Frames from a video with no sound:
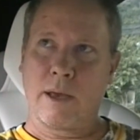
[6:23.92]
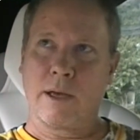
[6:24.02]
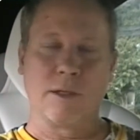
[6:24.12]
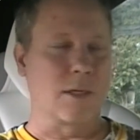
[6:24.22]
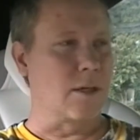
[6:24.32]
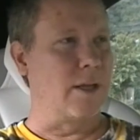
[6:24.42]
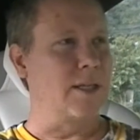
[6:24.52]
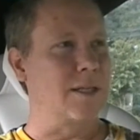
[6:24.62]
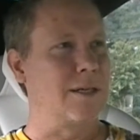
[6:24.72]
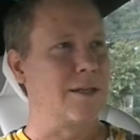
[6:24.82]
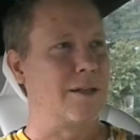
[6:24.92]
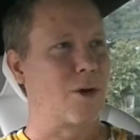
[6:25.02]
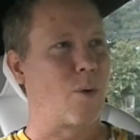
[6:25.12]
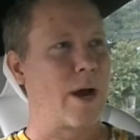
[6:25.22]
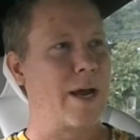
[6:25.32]
and just listen to the
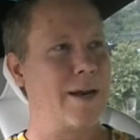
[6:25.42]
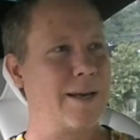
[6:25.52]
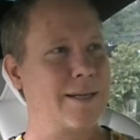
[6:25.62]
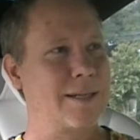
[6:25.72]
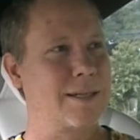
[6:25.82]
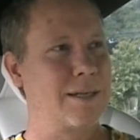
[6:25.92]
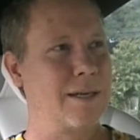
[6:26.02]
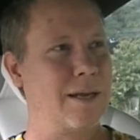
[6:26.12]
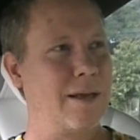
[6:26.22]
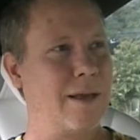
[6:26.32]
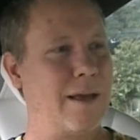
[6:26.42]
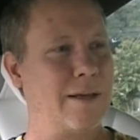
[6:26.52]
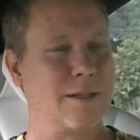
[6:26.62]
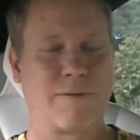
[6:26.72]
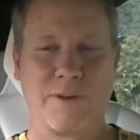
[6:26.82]
quietness and
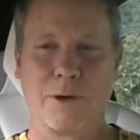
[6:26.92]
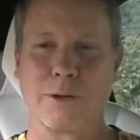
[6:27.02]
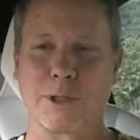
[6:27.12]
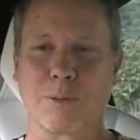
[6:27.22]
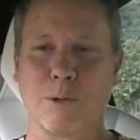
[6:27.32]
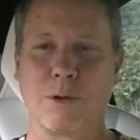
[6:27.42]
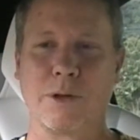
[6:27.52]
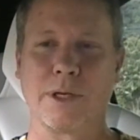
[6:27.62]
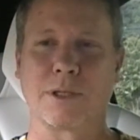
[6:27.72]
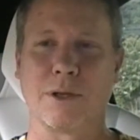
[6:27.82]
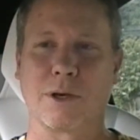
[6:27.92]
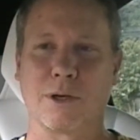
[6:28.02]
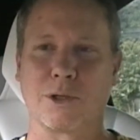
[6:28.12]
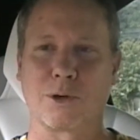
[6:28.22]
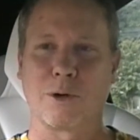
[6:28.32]
just feel the smoothness and the
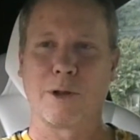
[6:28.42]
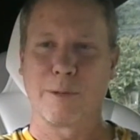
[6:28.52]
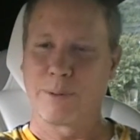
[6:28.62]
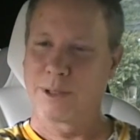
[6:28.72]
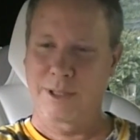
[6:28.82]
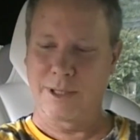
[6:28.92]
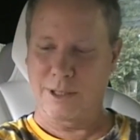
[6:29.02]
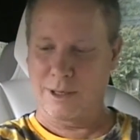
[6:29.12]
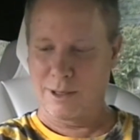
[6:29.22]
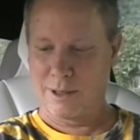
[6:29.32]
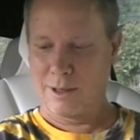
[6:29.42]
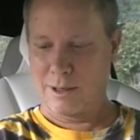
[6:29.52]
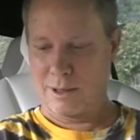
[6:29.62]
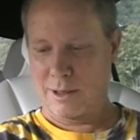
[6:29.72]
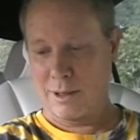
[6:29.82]
control and the precision.
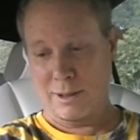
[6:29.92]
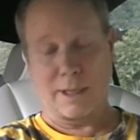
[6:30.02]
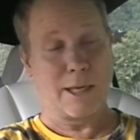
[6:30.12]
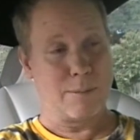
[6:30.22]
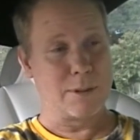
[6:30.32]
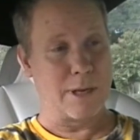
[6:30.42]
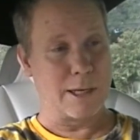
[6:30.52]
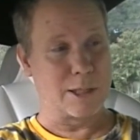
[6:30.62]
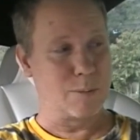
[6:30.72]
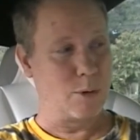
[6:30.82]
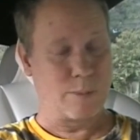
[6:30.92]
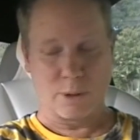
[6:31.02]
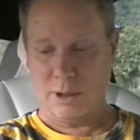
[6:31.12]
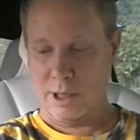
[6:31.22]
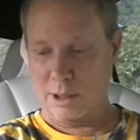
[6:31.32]
As I keep saying, smooth,
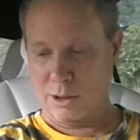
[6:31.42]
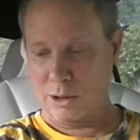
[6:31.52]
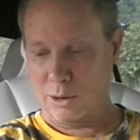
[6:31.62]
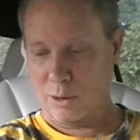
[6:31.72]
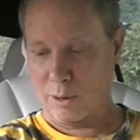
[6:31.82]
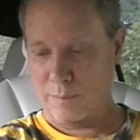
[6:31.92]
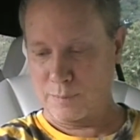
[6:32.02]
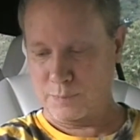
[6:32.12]
precise control.